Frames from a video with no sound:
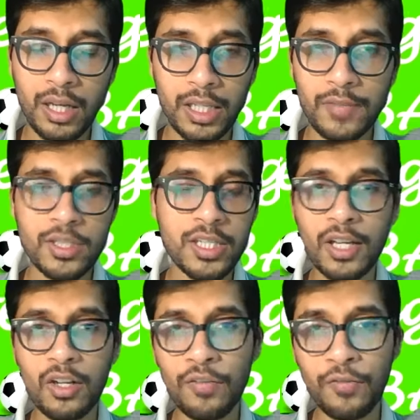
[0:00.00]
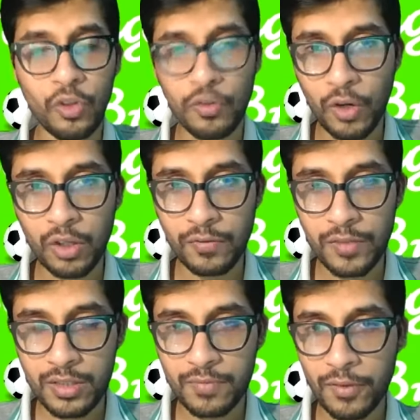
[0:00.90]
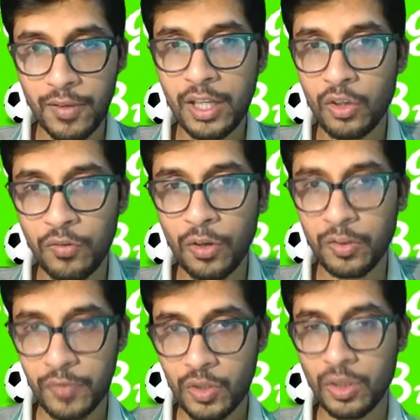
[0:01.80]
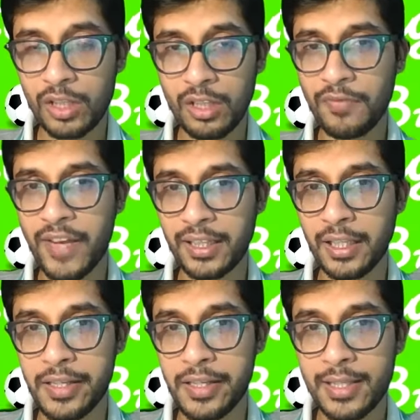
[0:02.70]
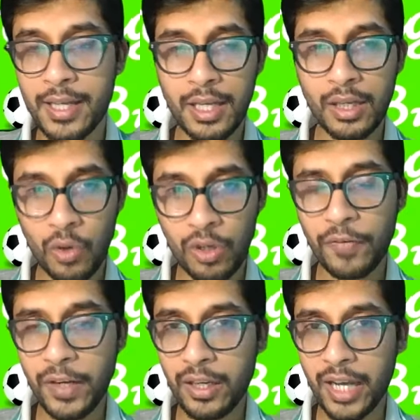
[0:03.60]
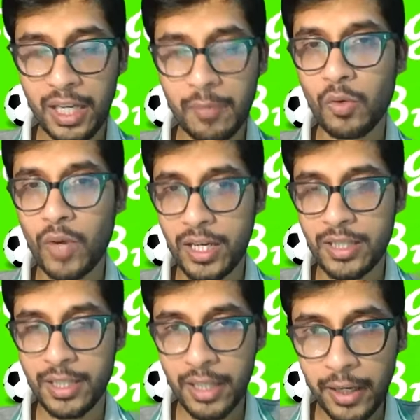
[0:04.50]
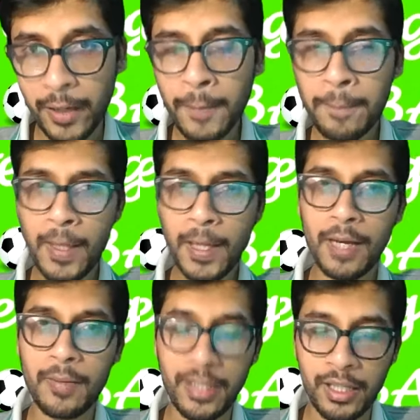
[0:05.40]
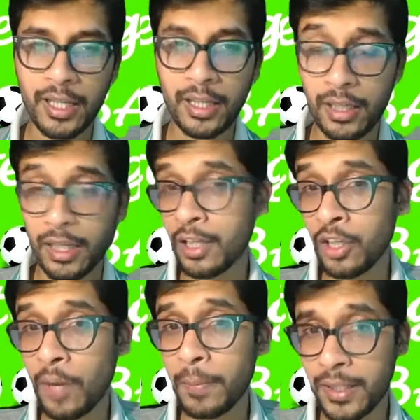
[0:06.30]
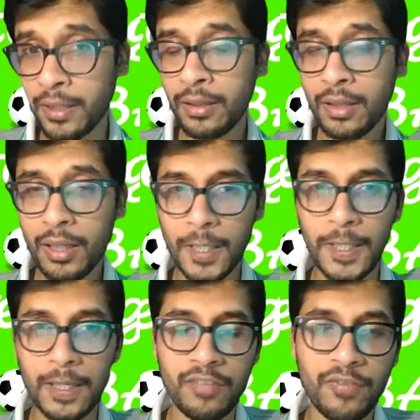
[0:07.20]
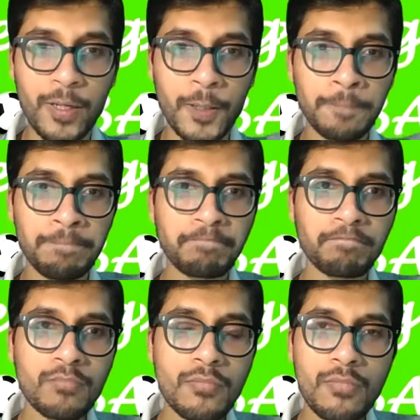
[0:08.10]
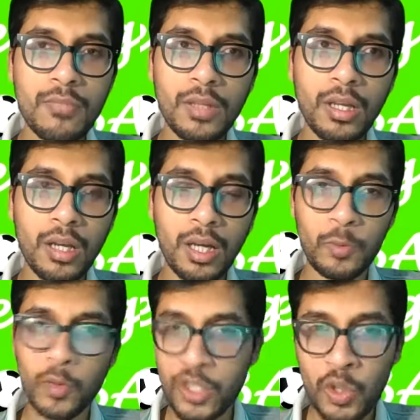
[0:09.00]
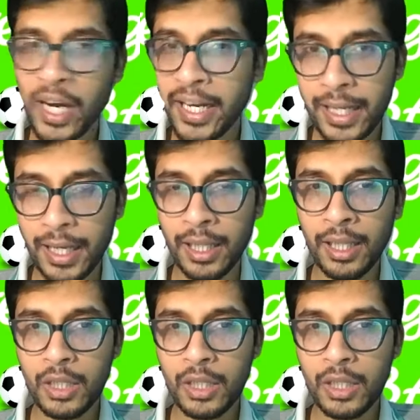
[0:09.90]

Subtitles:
he was taken off for really no fault of his own, other than the fact that his co-defender Harry Maguire is an idiot and an incompetent defender who has no idea